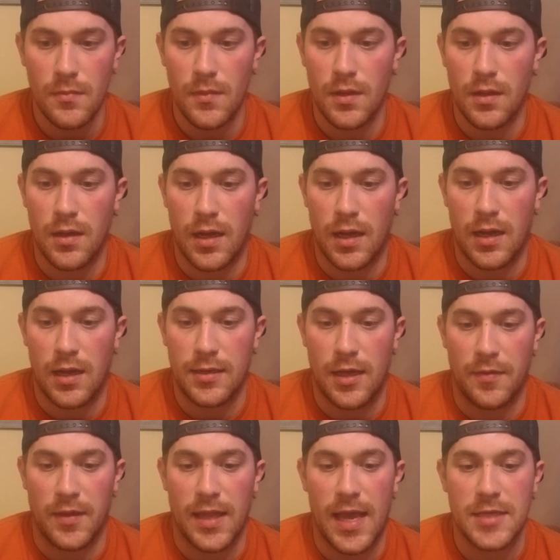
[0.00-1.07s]
Now
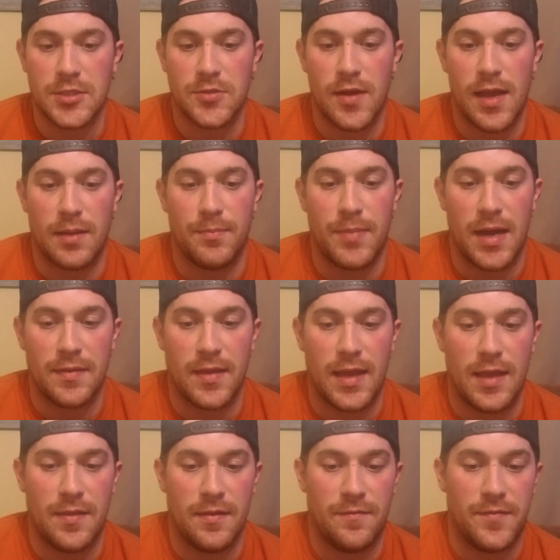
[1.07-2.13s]
the last track, Bite the
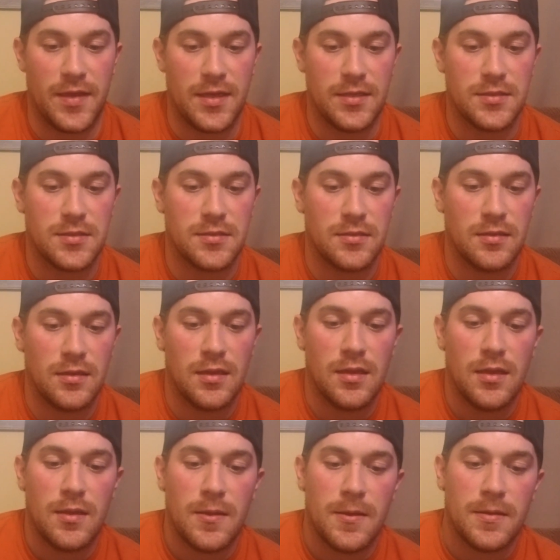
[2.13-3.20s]
Hand That Feeds,
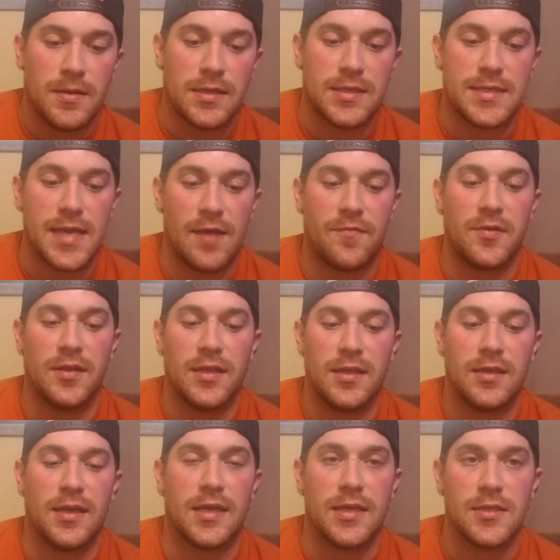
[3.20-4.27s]

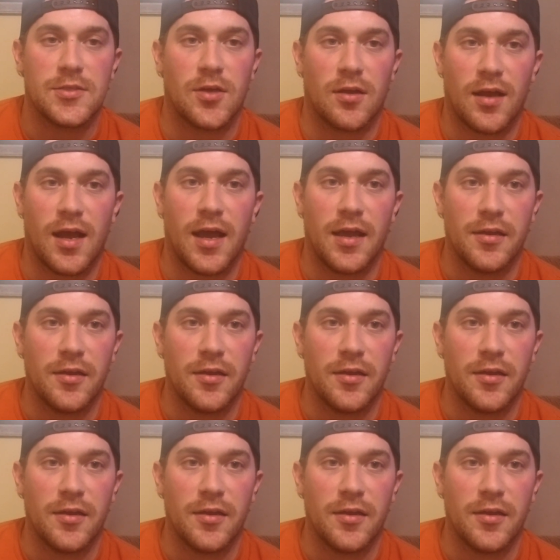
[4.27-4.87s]
definitely ends on a high